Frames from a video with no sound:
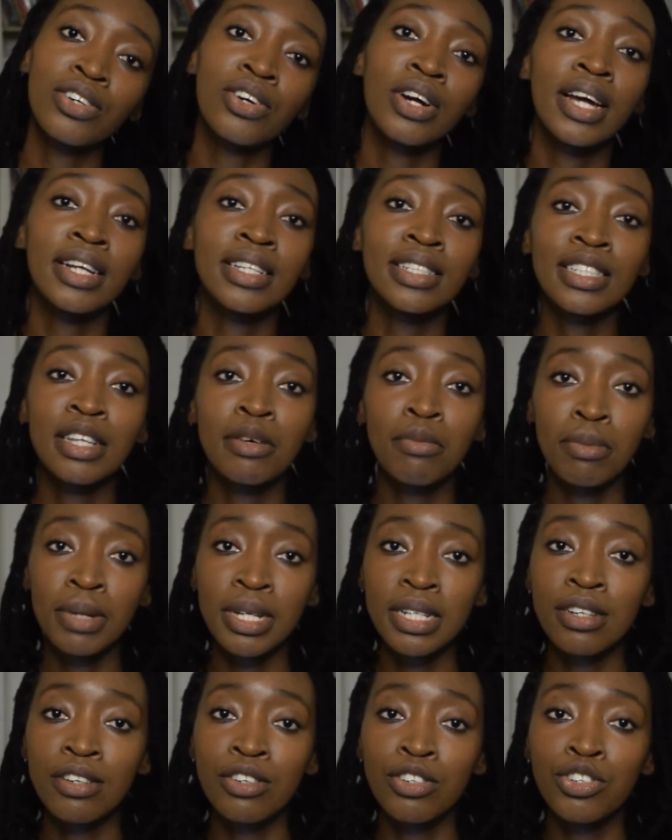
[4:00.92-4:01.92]
and
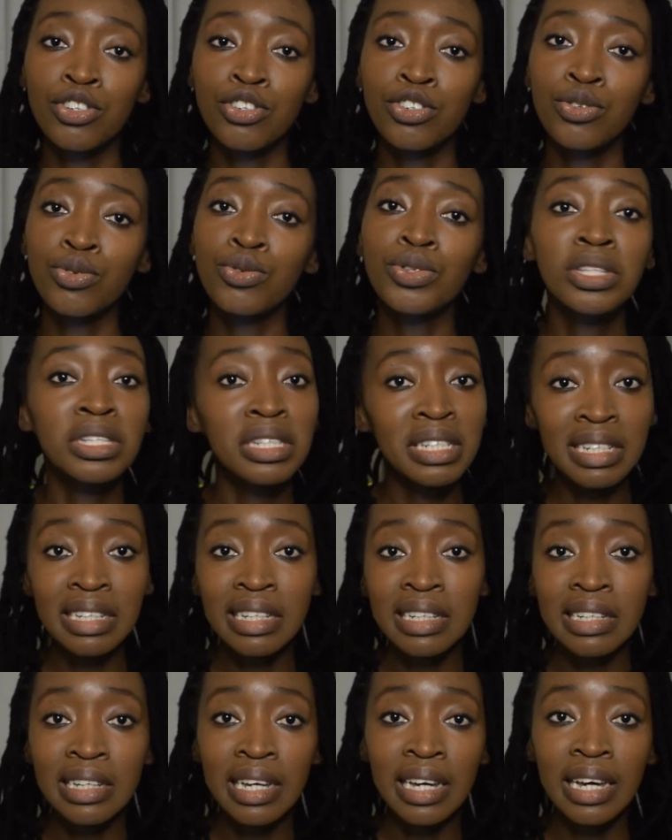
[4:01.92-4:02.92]
submitted to the
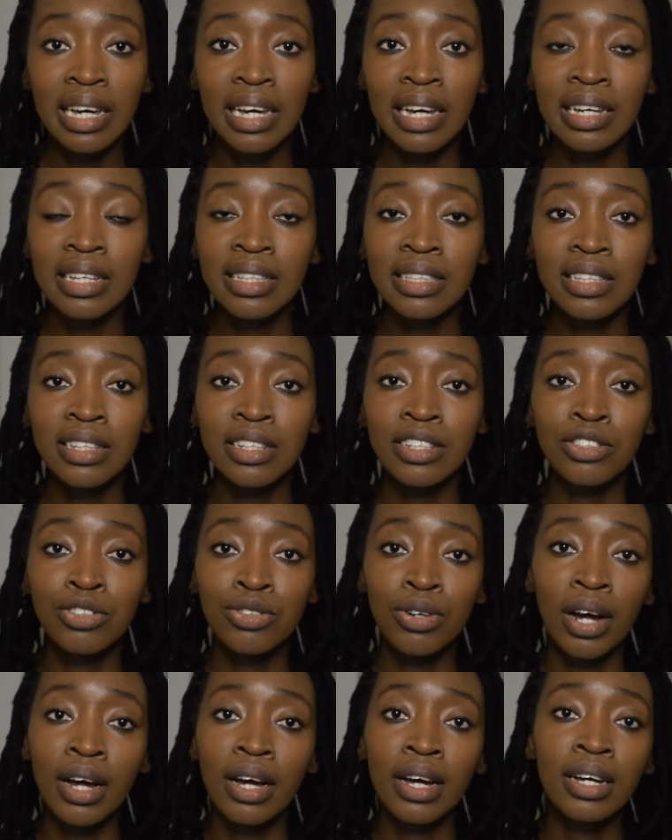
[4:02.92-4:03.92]
DEA, the
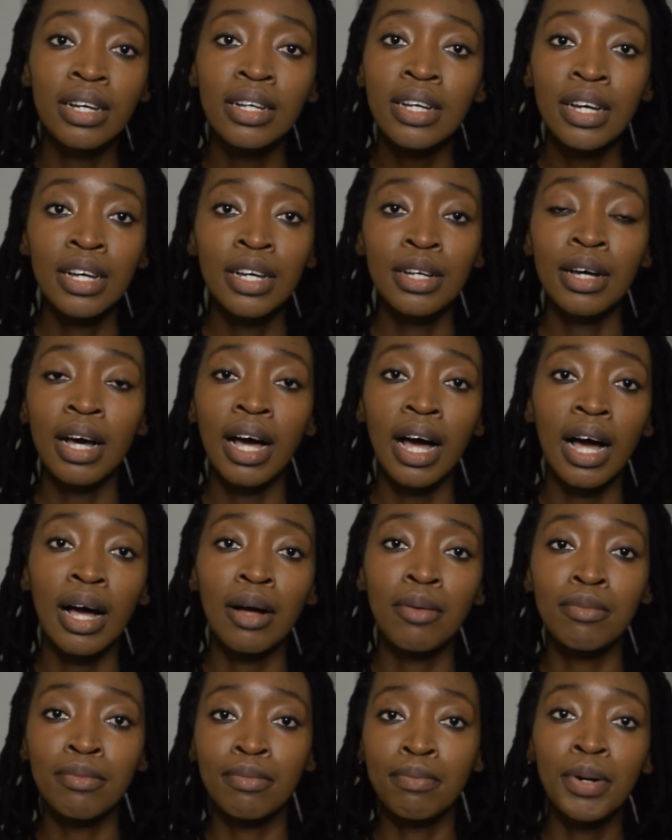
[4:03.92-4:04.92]
drug
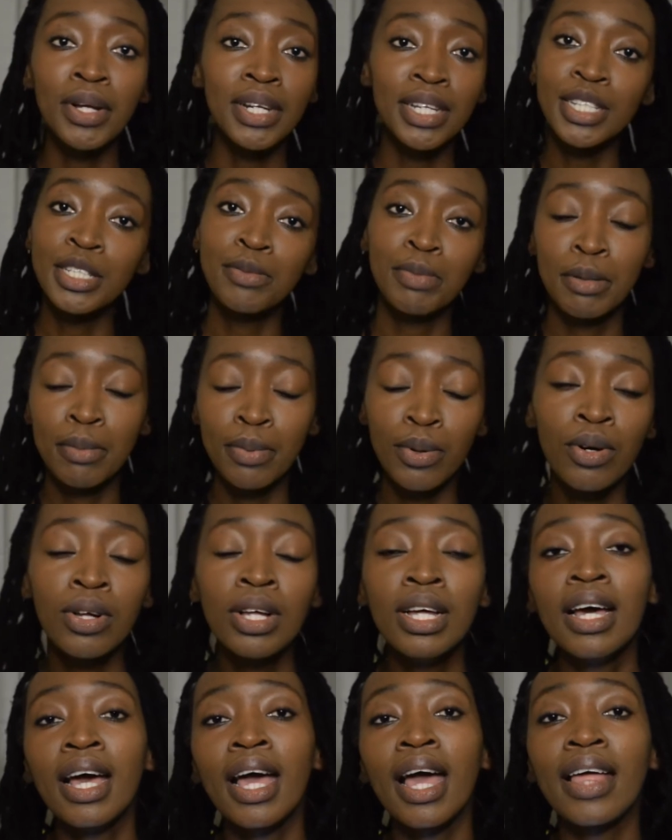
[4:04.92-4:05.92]
police people,
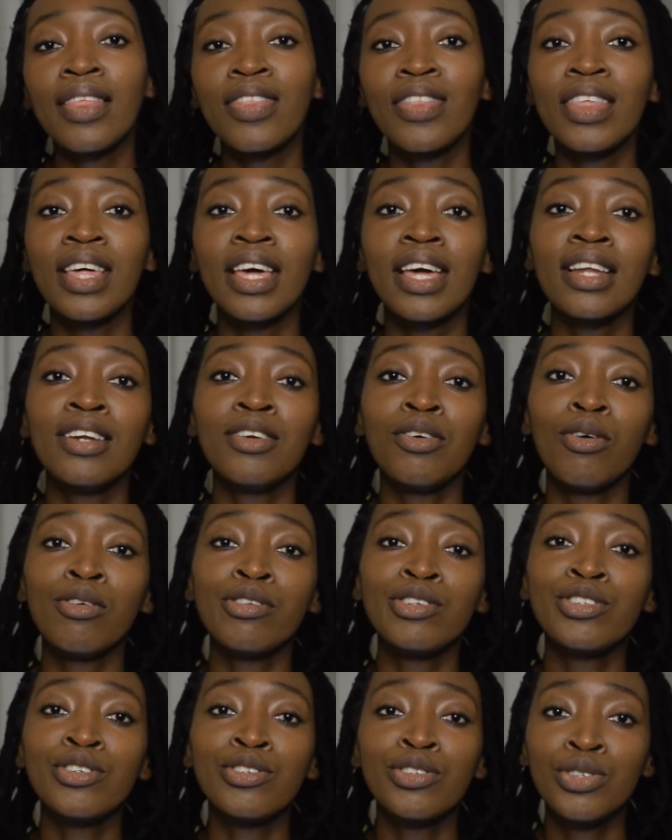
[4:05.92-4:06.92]
and then
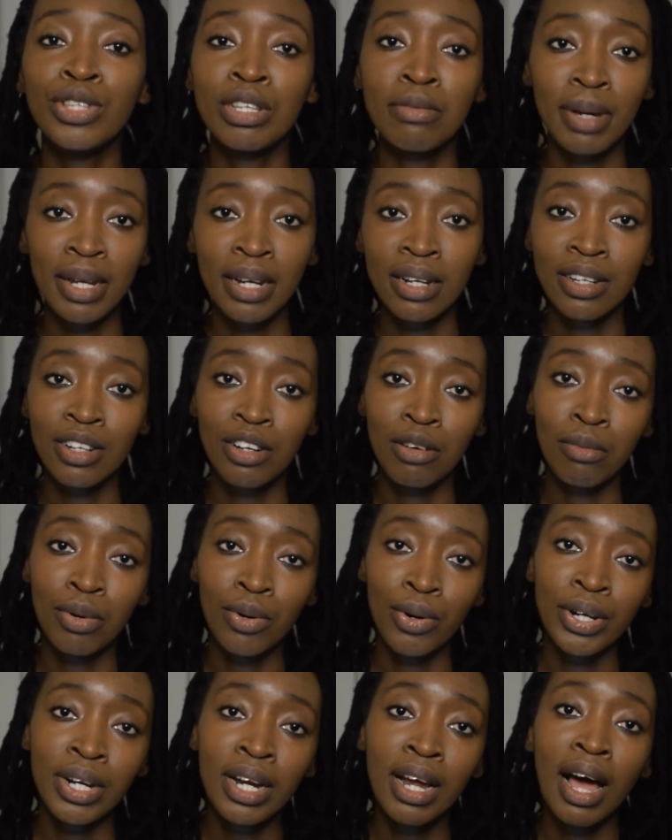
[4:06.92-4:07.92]
also to the medical
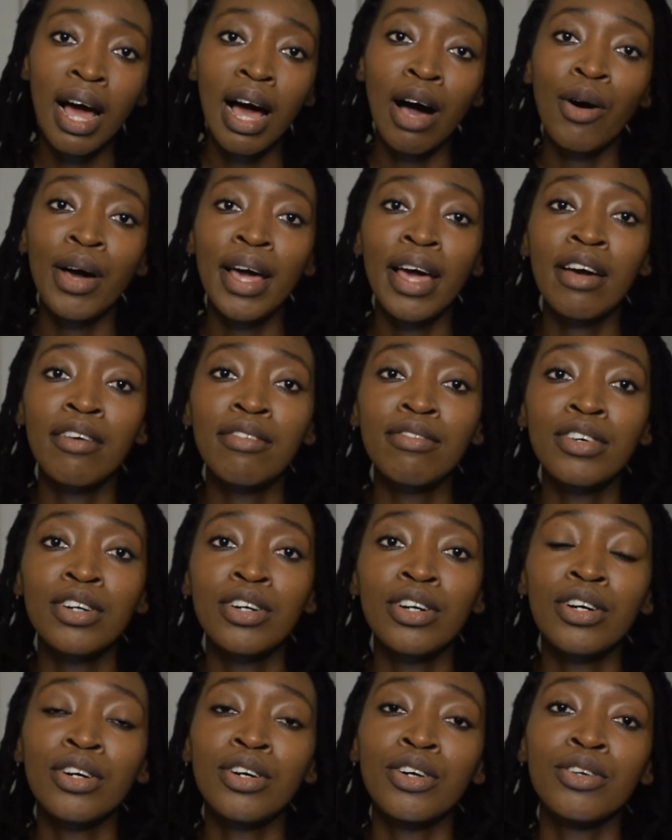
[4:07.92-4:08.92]
board.
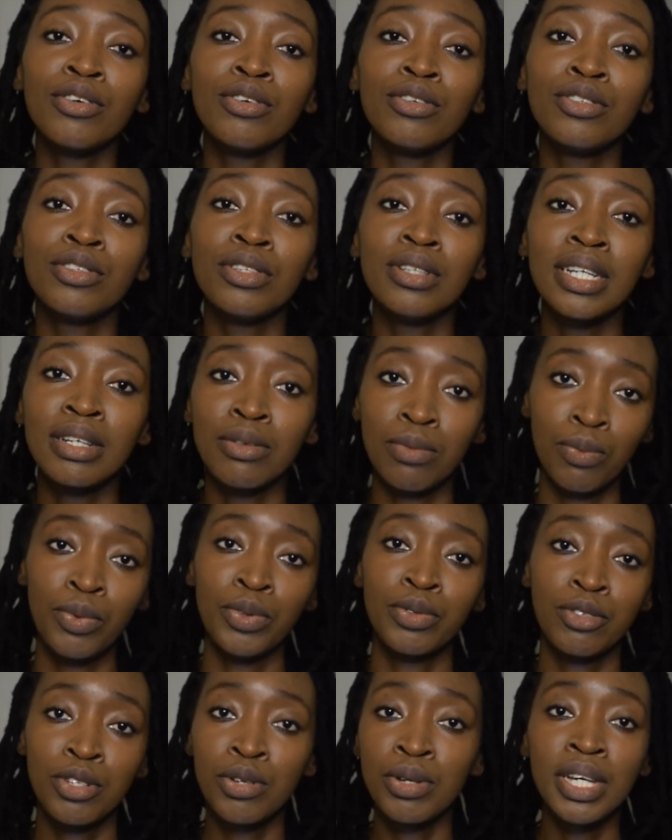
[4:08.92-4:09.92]
However,
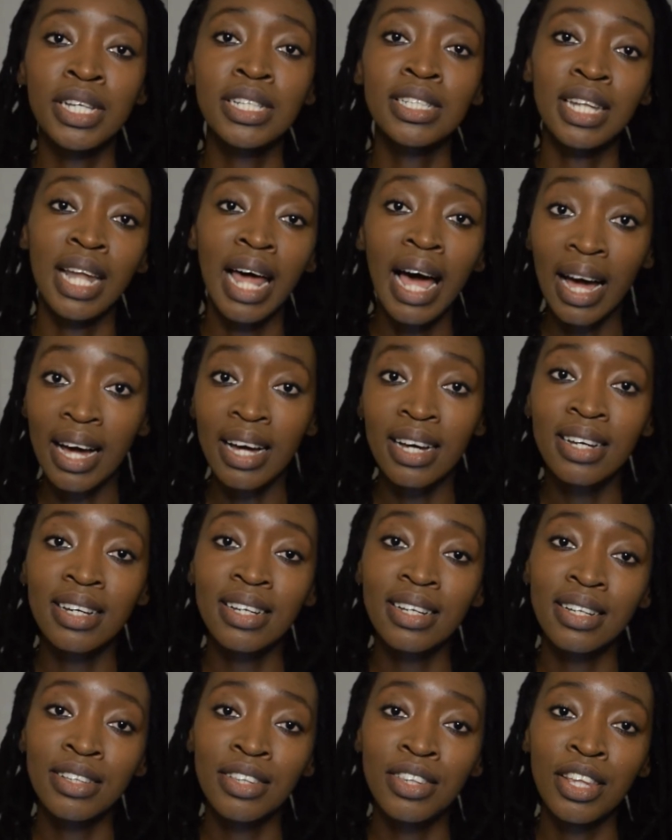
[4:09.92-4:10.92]
to his luck,
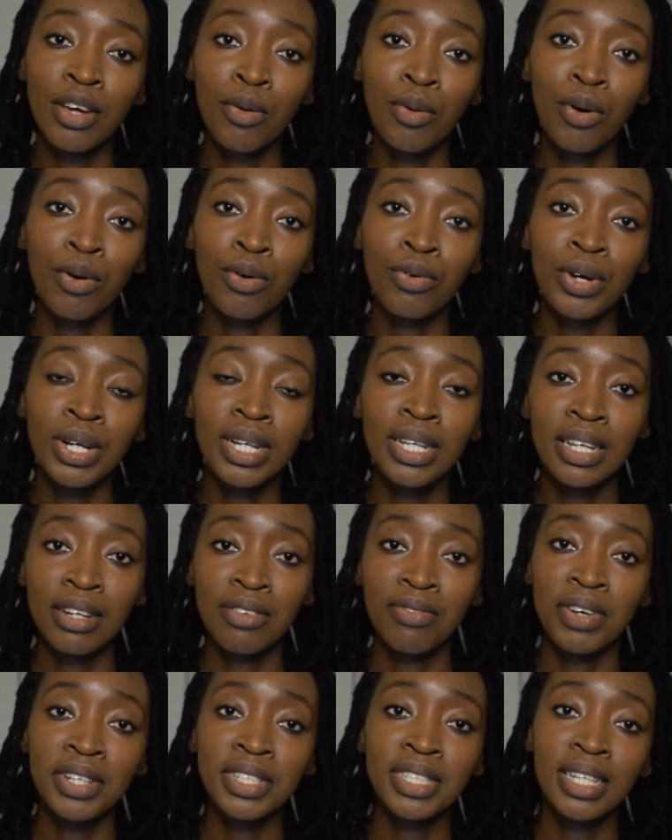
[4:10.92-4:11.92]
they were already
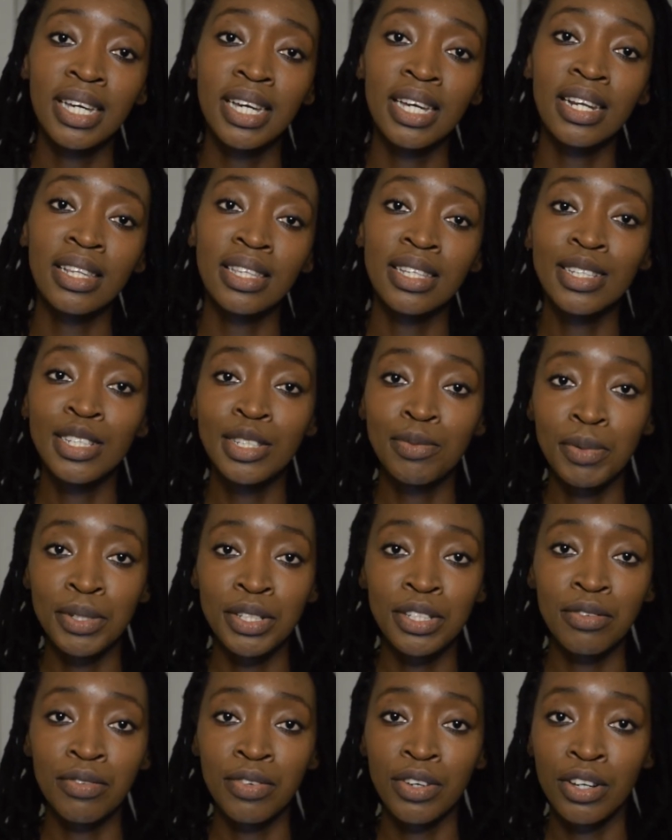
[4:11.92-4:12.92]
investigating this
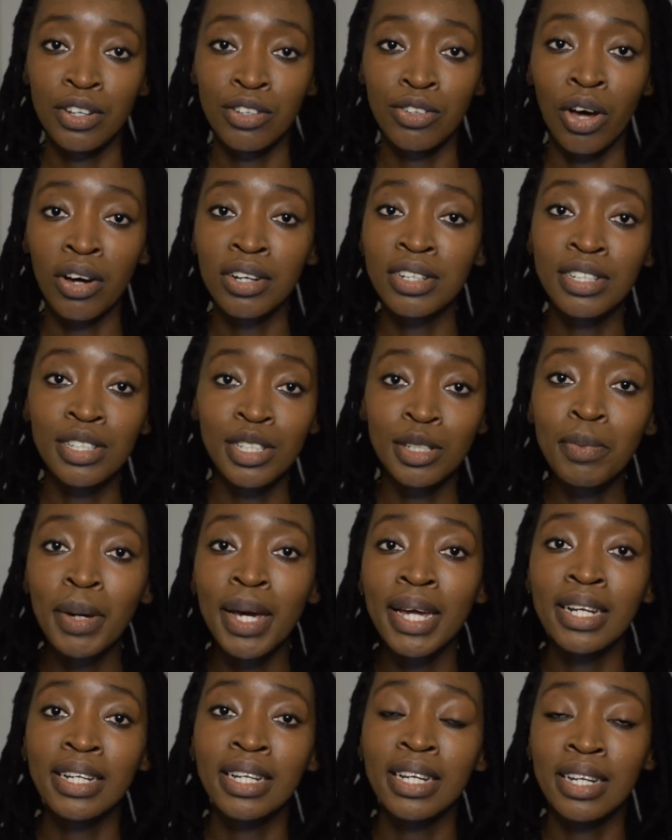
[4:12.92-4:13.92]
specific doctor's
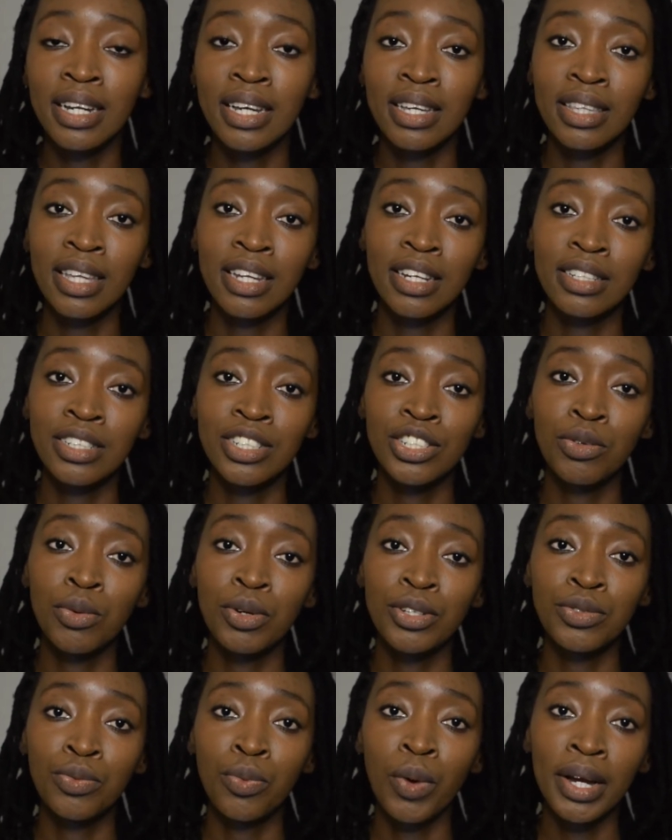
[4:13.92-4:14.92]
pain clinic that she
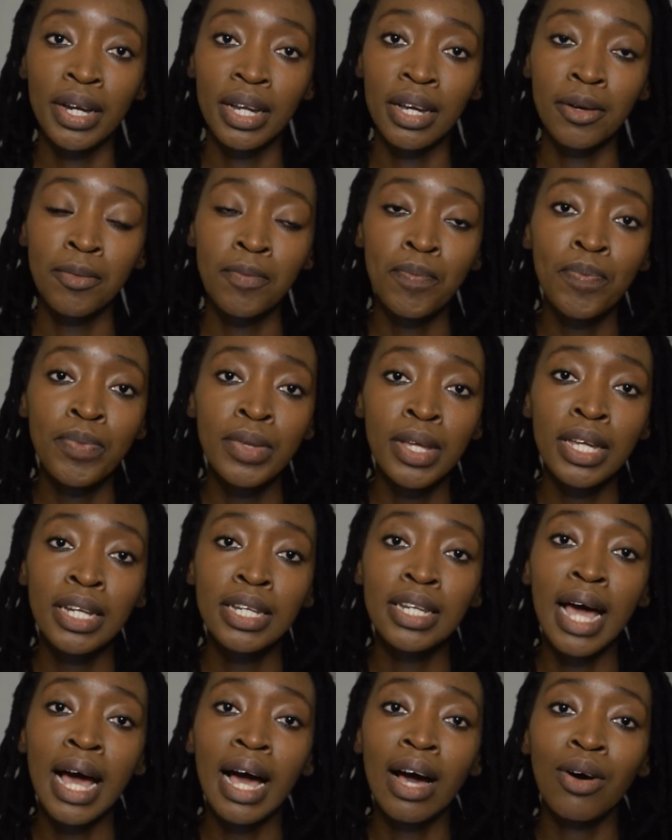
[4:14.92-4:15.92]
was running.
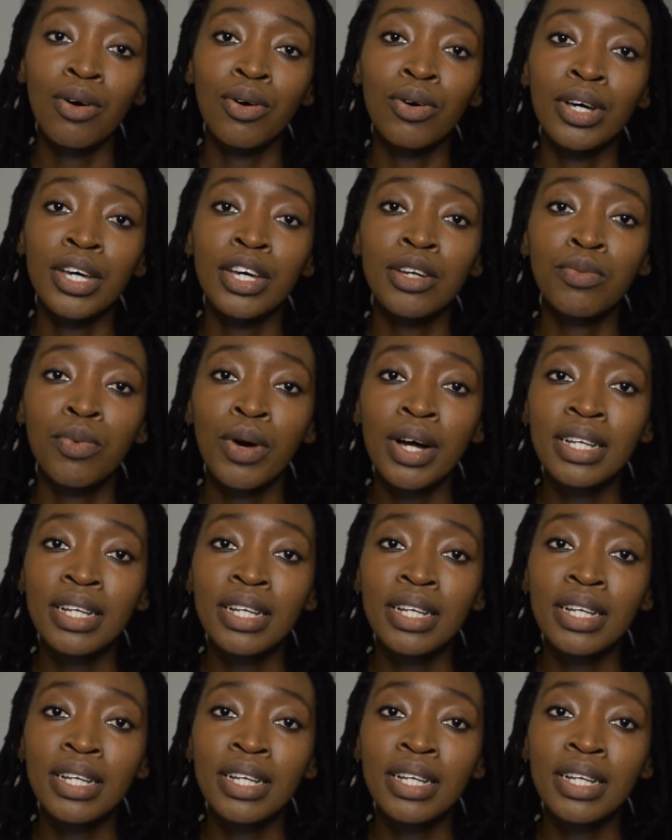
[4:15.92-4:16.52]
Now, it